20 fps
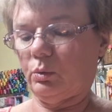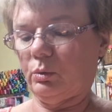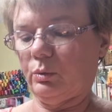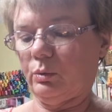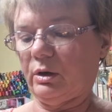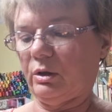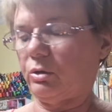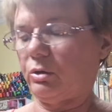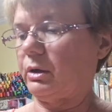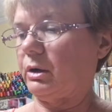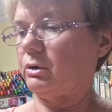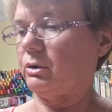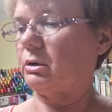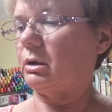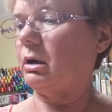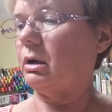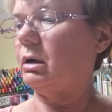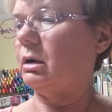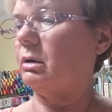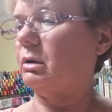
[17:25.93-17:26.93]
with their
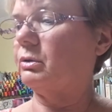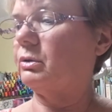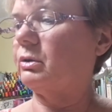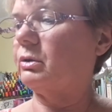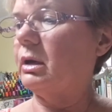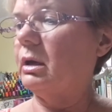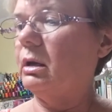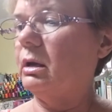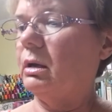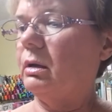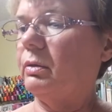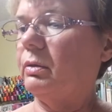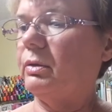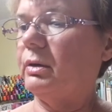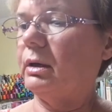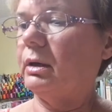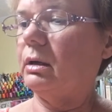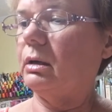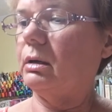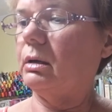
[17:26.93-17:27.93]
dolls,
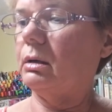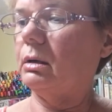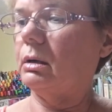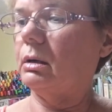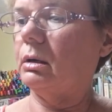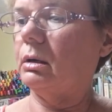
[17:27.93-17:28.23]
then